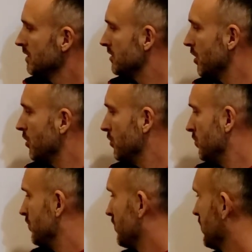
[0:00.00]

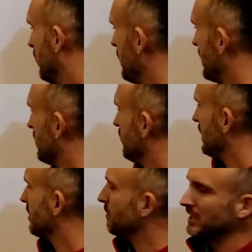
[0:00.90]
So we could,
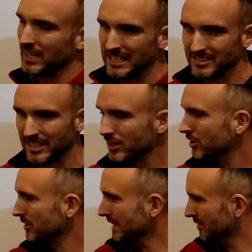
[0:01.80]
we could be lazy
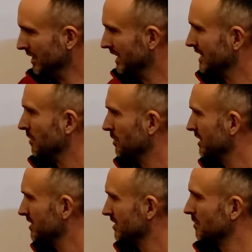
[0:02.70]
here and leave it like that, but
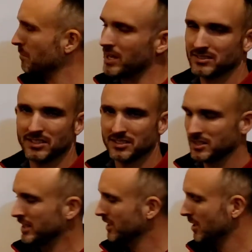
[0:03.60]
this is a mess. Let's
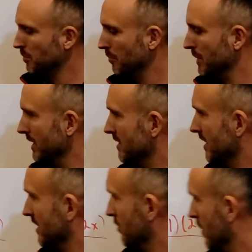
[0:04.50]
clean it up a bit
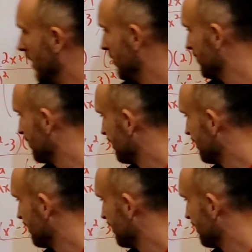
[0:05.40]
anyway.